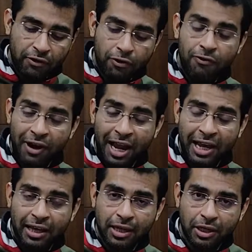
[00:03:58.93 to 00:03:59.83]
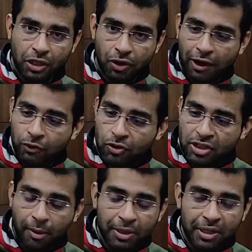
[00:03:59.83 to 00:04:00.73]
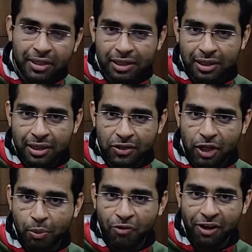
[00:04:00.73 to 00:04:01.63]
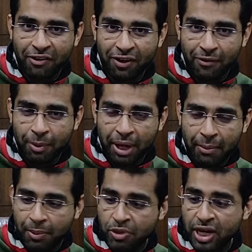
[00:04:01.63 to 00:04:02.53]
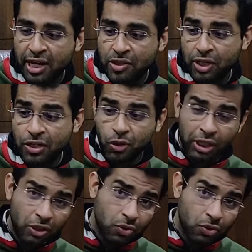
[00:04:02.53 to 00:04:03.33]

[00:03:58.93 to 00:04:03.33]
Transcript: you're flying, you have those double 3.5 mm jacks, right? So you can